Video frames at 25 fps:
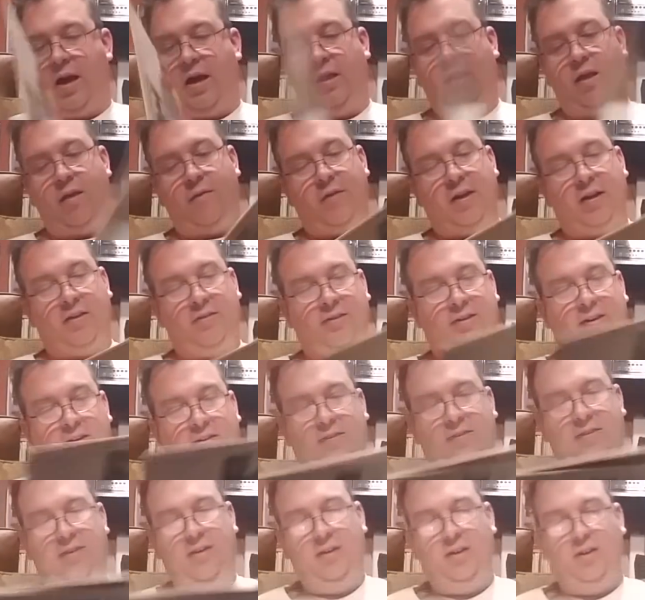I love
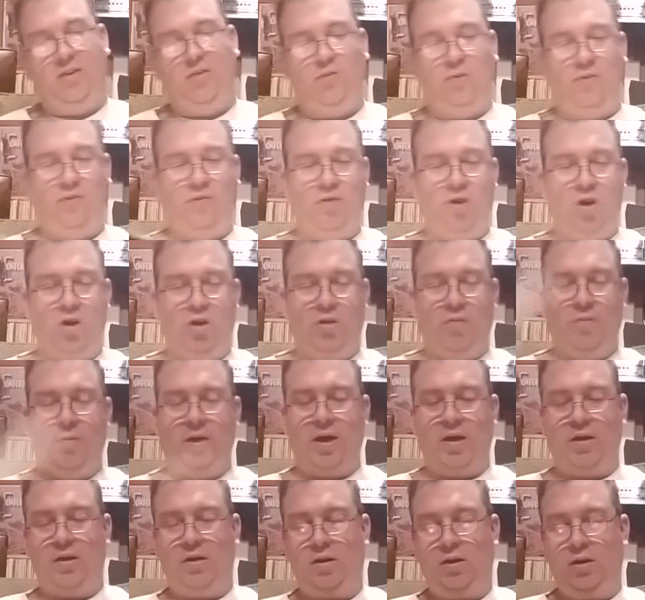XTC, as we've talked
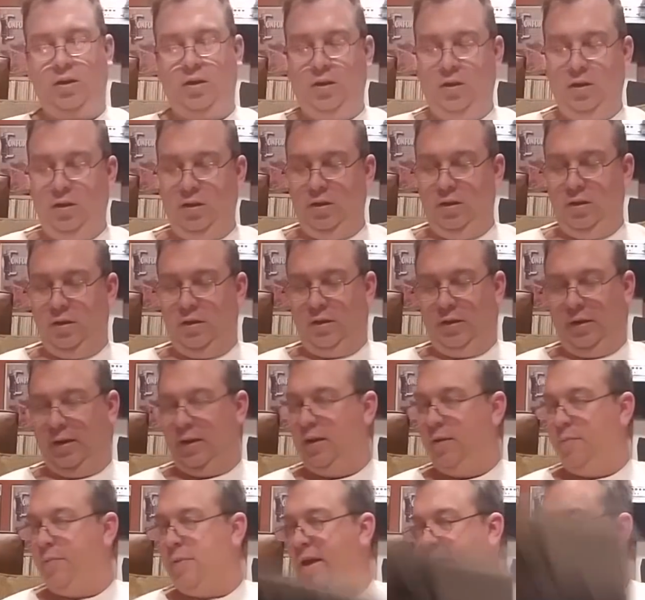about
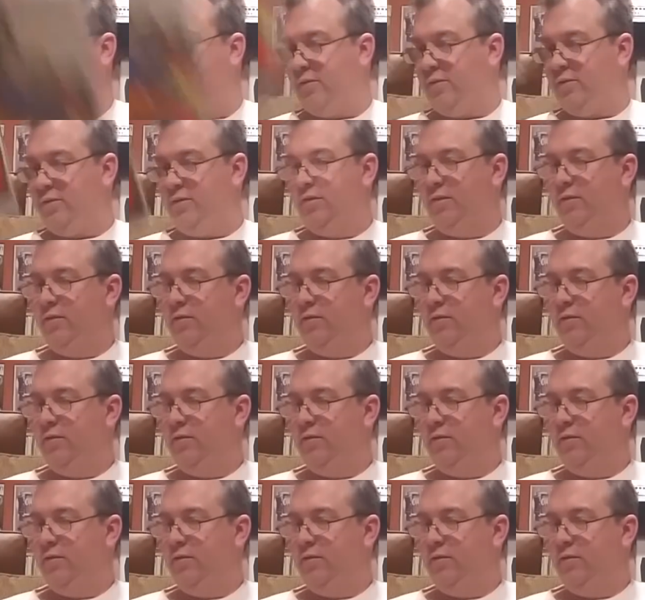in the past.